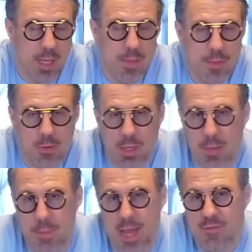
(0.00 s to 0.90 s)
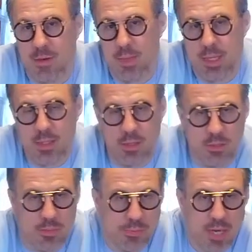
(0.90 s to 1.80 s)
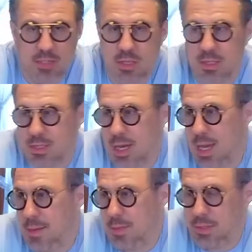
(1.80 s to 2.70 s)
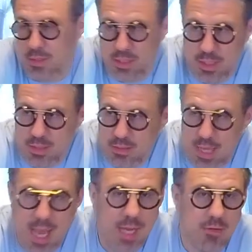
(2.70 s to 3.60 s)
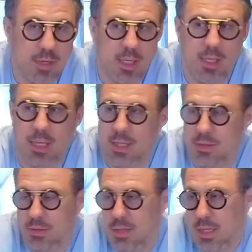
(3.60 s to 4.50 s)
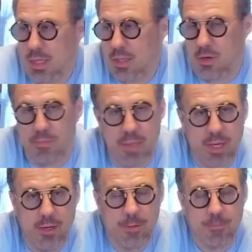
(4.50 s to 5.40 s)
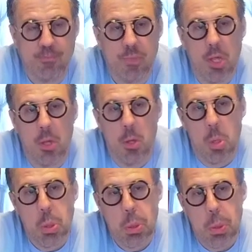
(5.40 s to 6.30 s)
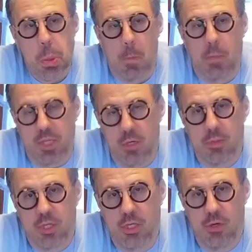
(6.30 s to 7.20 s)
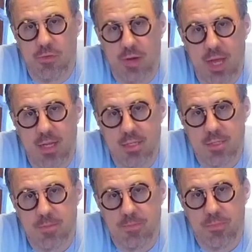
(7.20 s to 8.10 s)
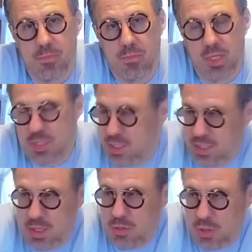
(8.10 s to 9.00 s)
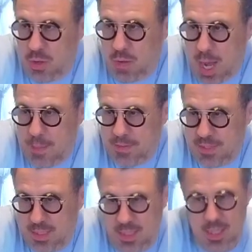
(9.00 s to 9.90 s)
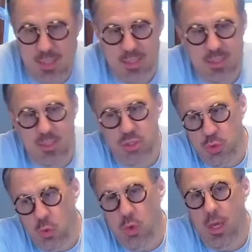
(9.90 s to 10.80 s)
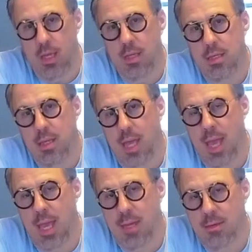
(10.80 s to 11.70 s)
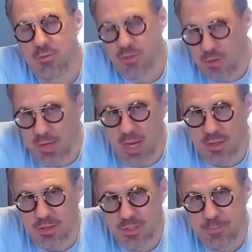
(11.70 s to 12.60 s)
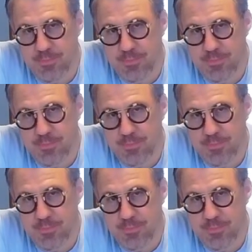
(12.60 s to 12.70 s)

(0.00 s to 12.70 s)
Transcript: people don't come back from it, and they're depressed all the time, and they're just angry and they're bitter. But you know what the cure for that is? It's the total opposite. It's joy and serving others.